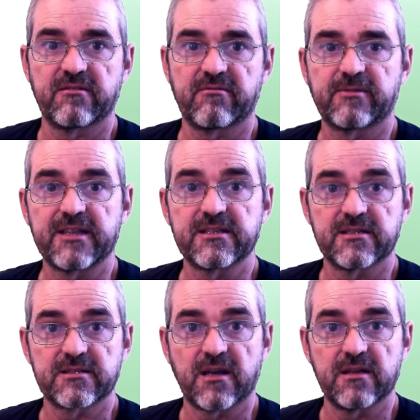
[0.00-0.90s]
the
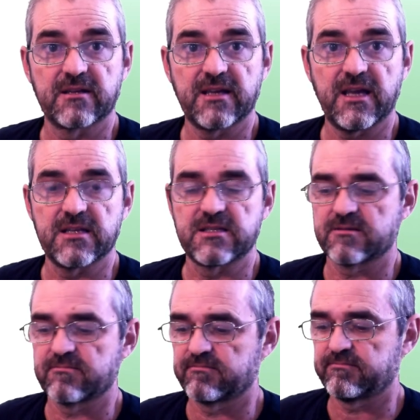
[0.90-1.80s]
right-hand side
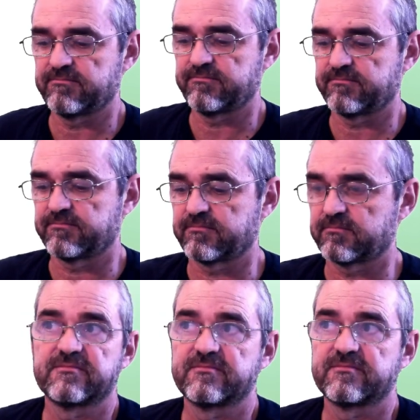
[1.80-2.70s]
cage.
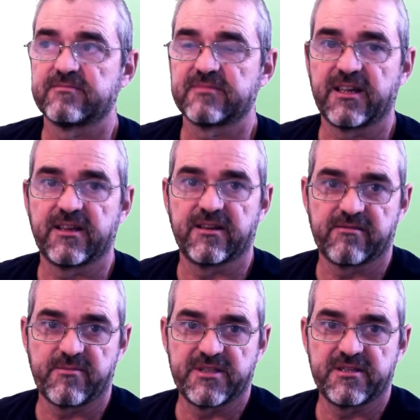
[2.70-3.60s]
I can
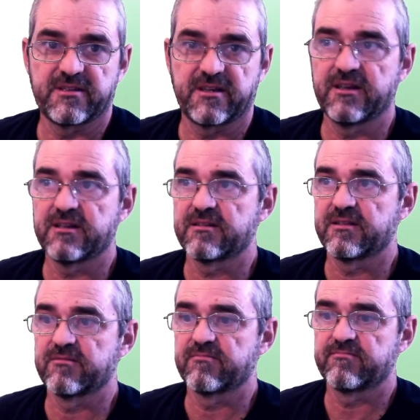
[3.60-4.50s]
repeat it again,
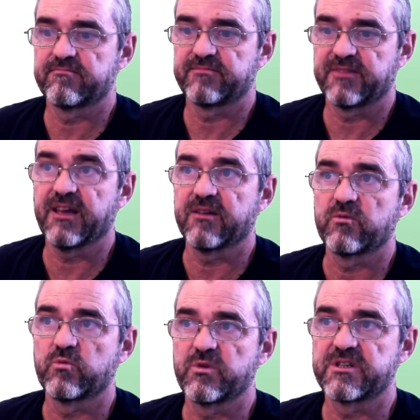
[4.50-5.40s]
and
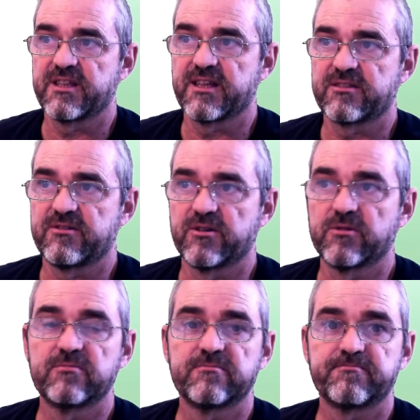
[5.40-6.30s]
we see that,
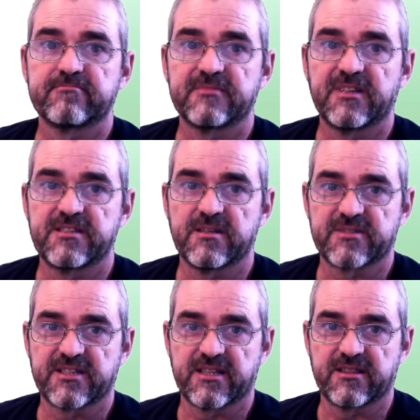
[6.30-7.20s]
it
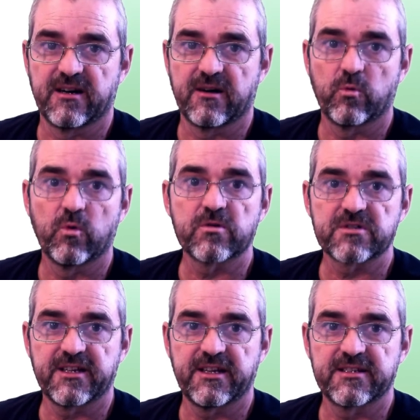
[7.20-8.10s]
seems that the
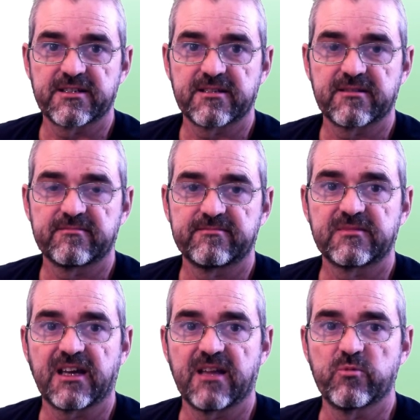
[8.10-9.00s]
worst case
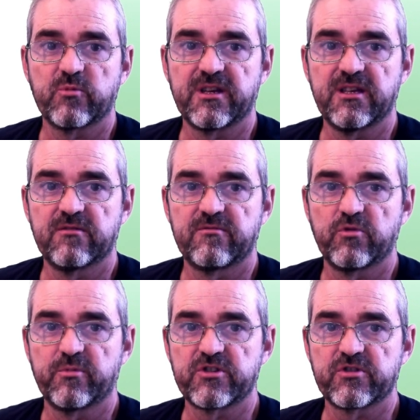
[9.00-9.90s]
time we need
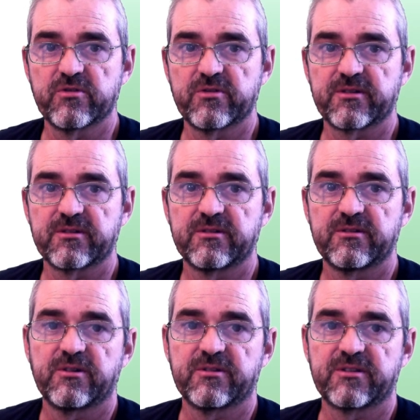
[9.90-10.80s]
to be sure
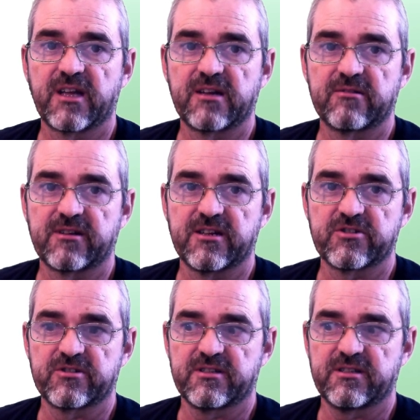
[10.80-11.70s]
on tiger
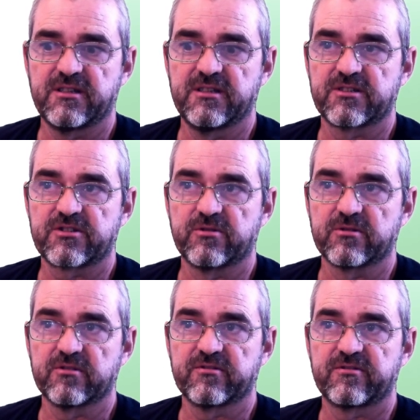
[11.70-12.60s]
location is
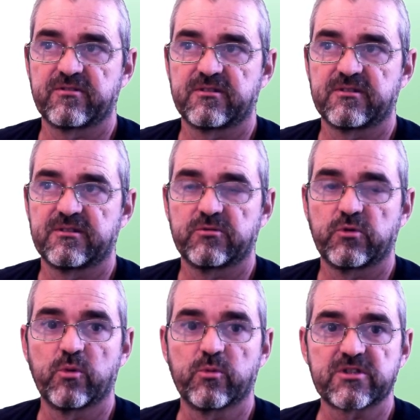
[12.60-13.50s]
sort of
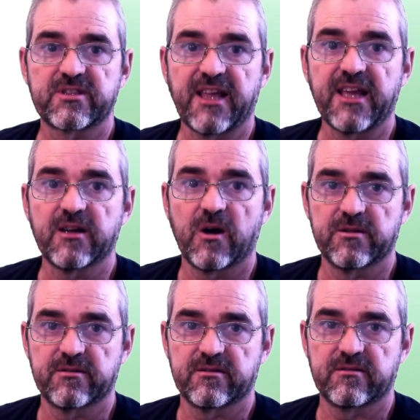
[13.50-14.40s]
almost
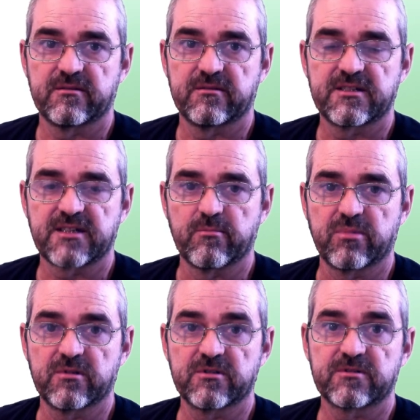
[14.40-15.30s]
900
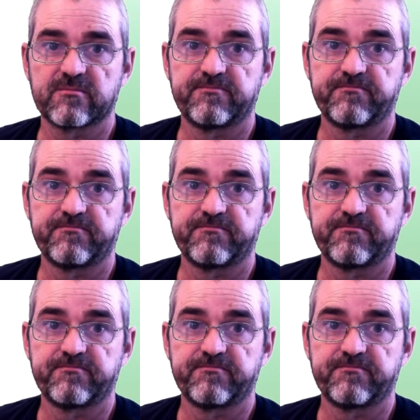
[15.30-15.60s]
samples.